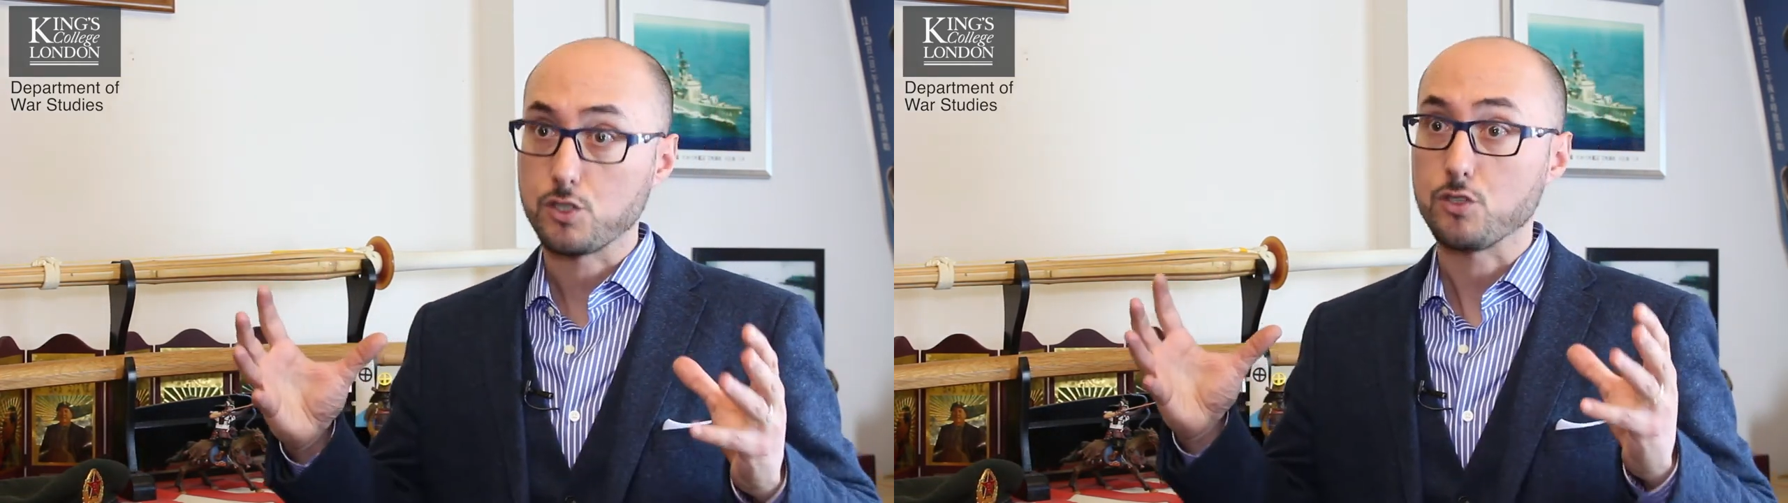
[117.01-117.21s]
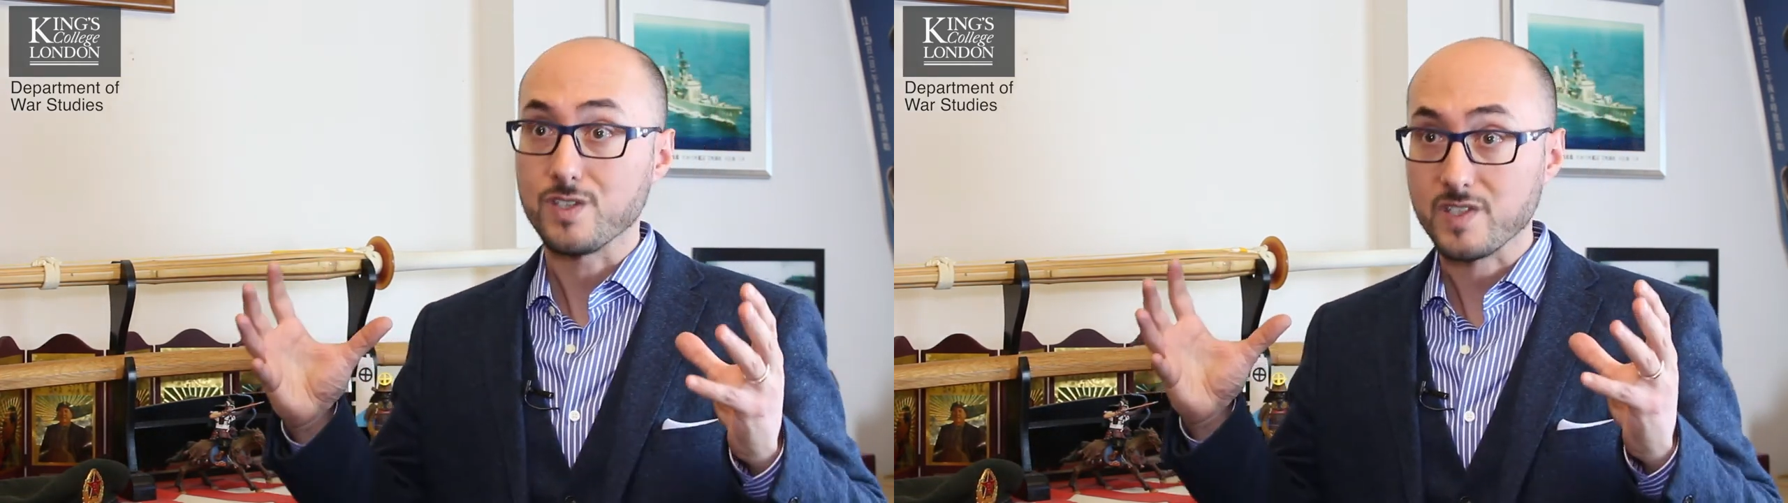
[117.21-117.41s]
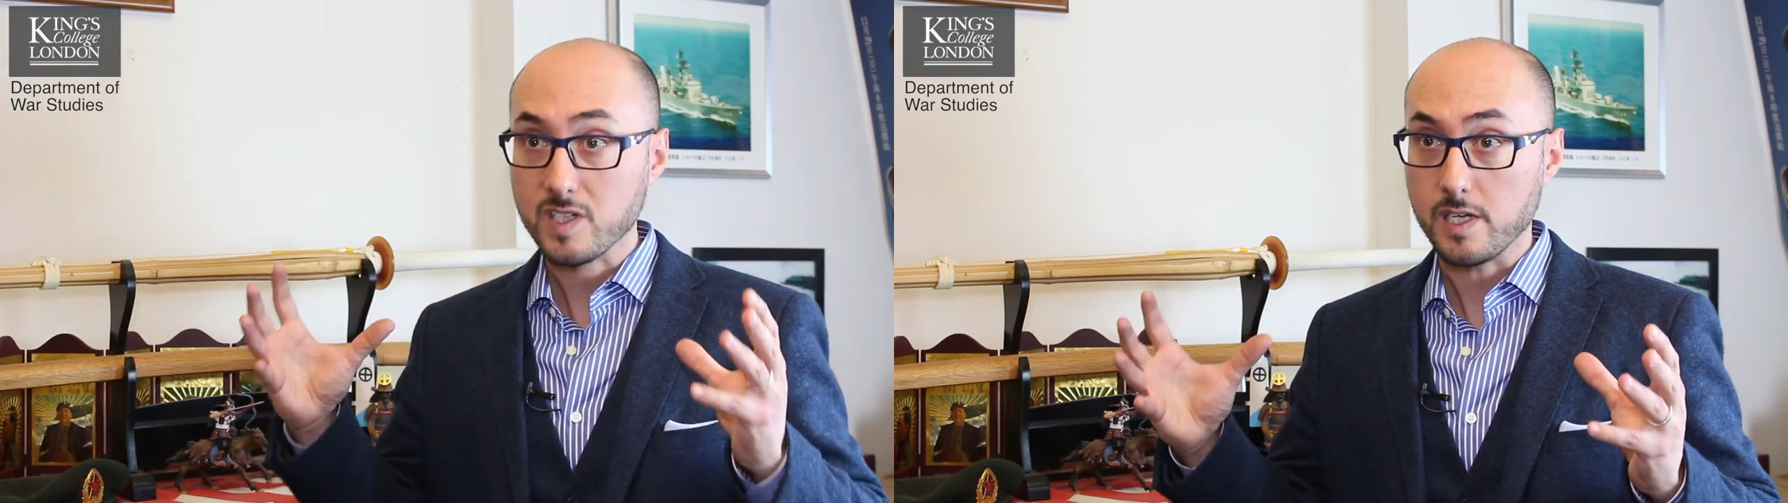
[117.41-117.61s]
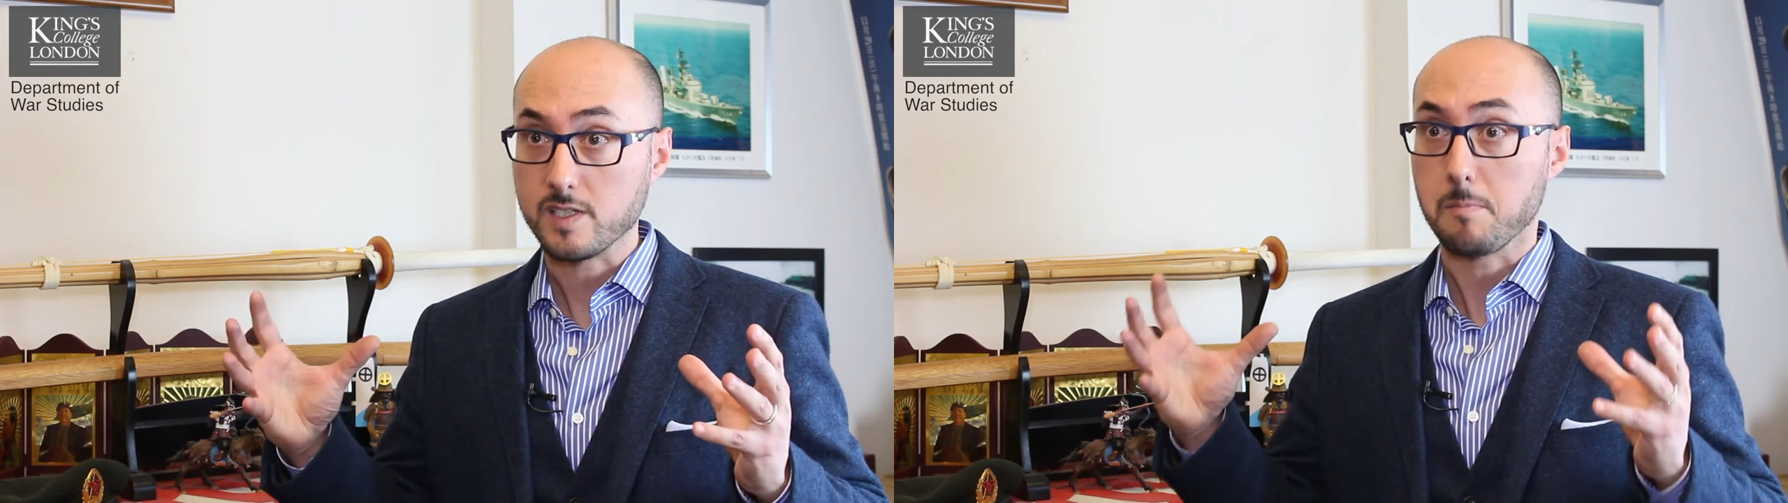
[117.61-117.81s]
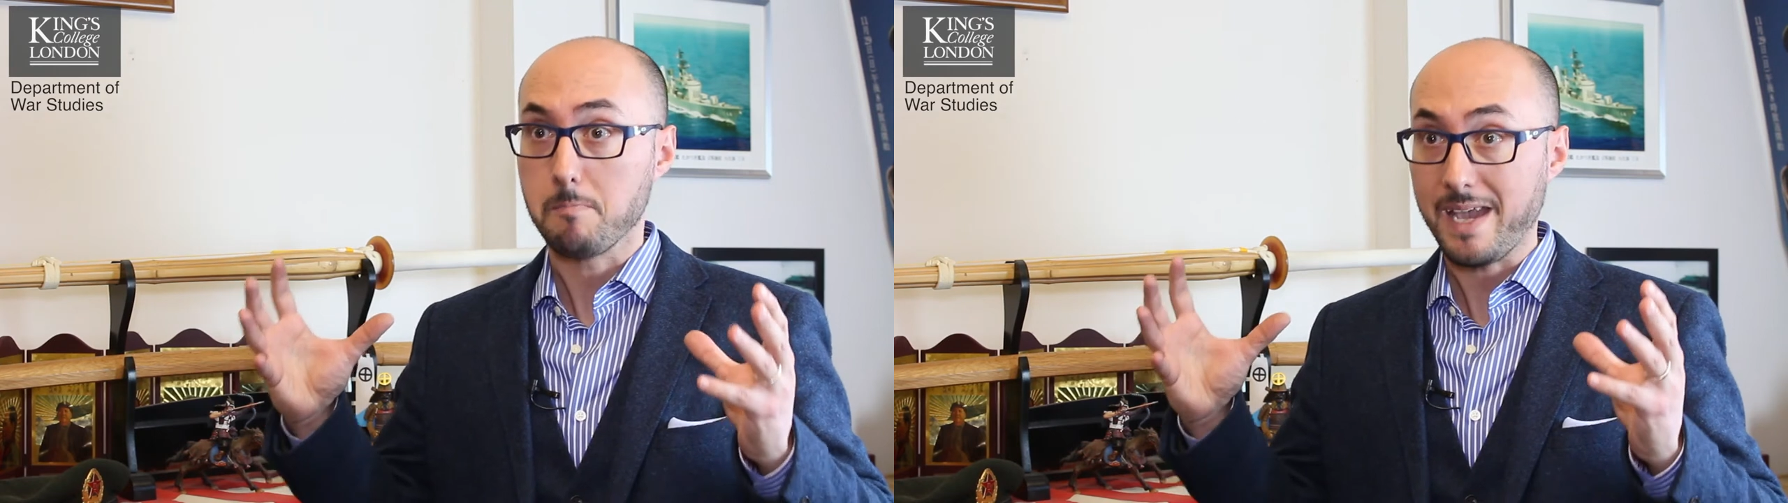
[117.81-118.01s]
to
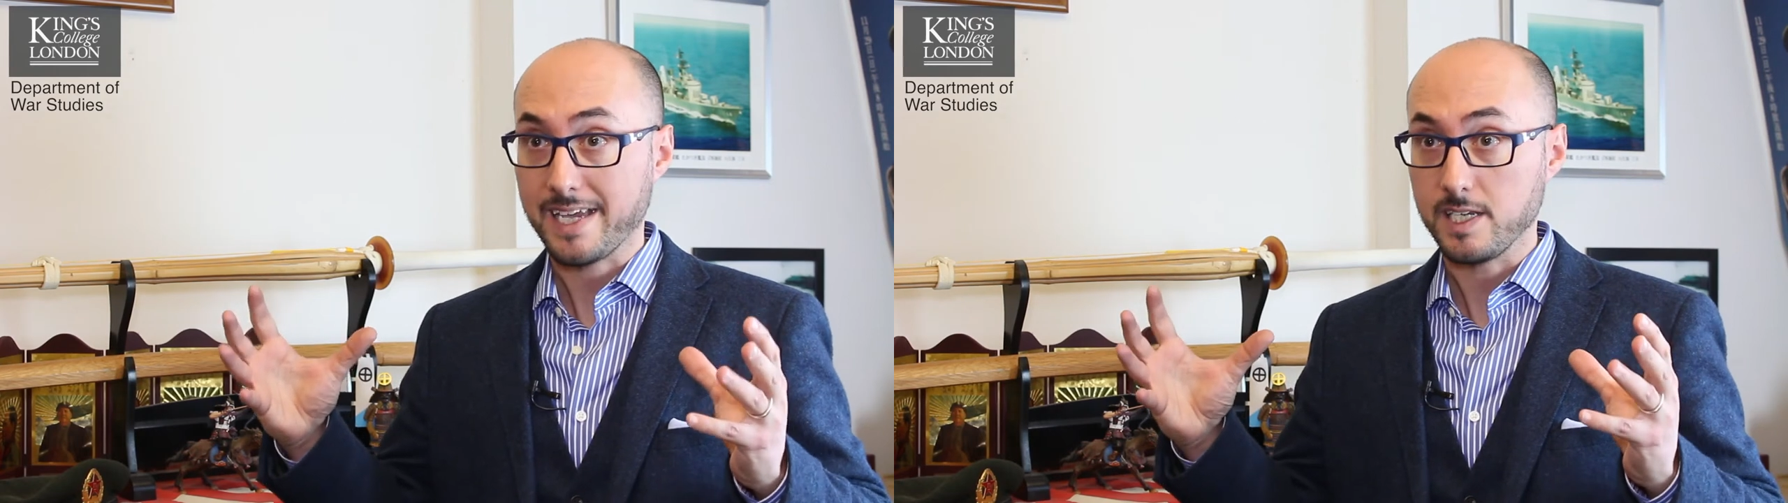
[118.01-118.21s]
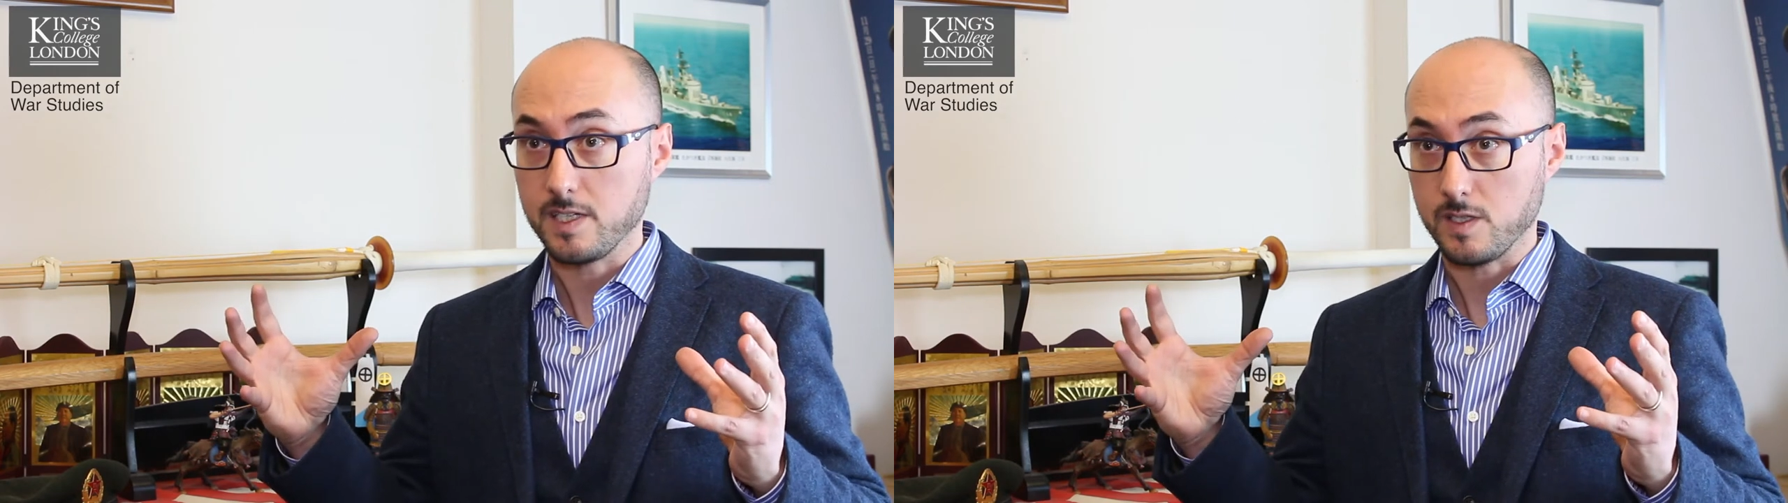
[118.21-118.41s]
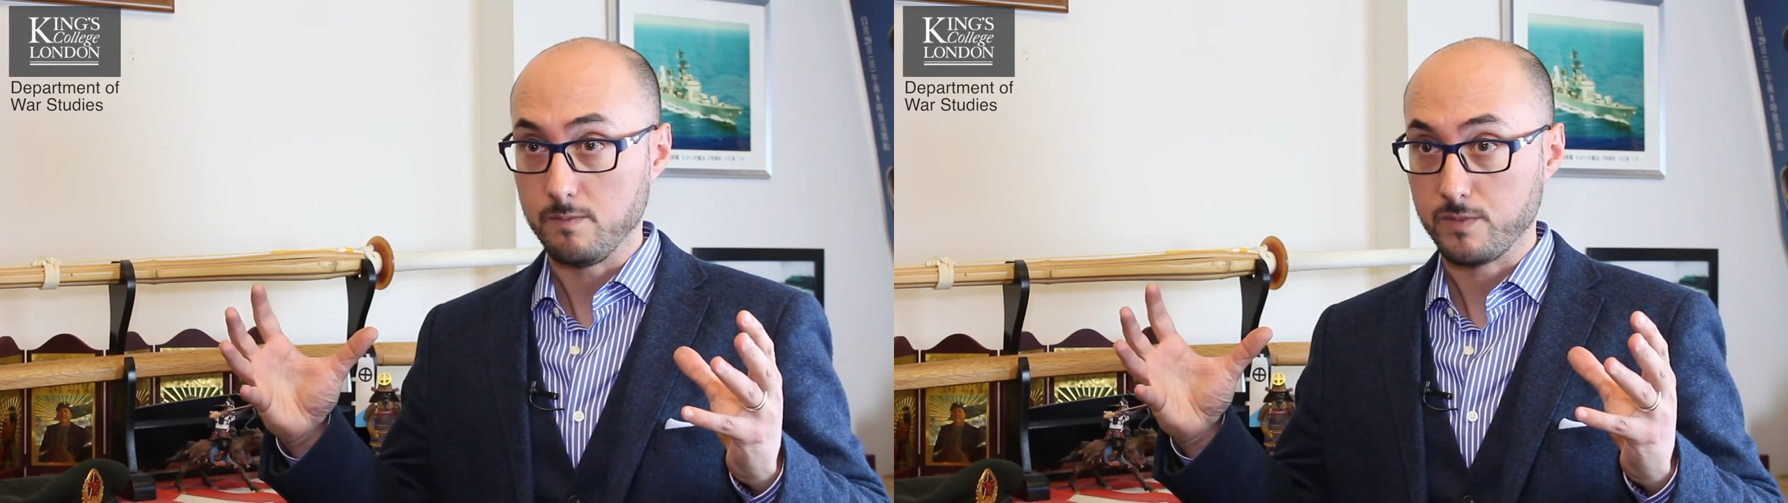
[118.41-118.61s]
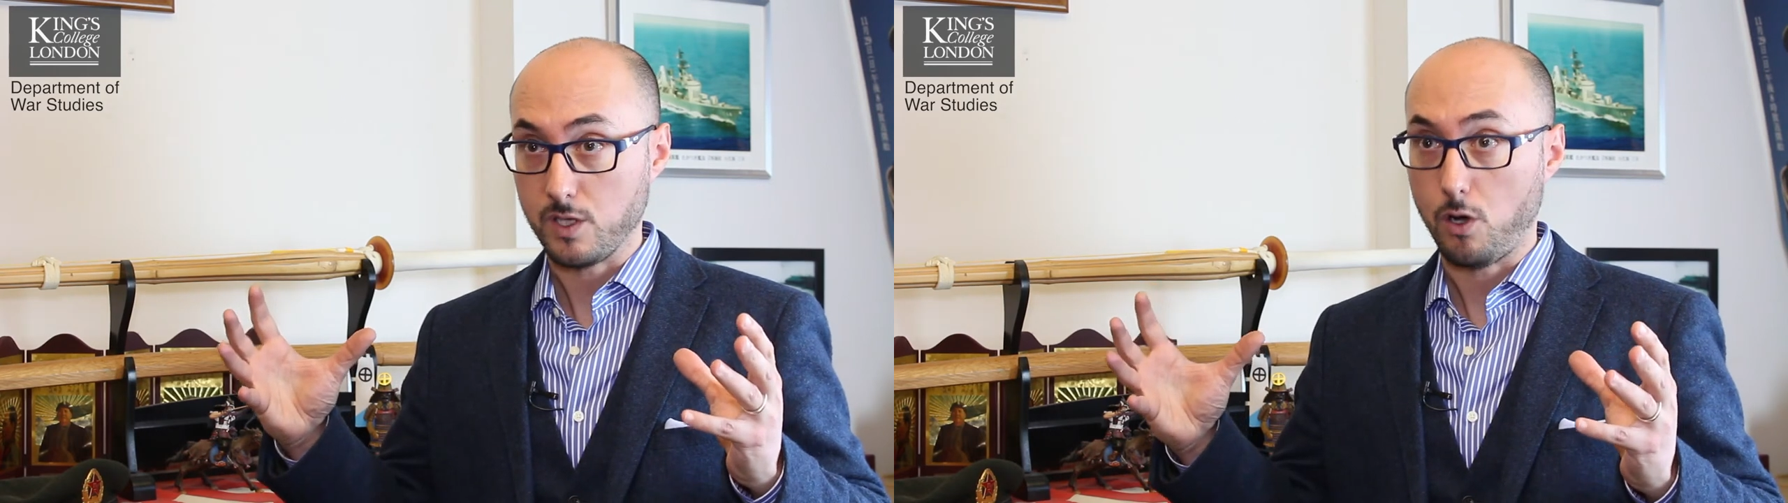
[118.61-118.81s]
discuss mechanisms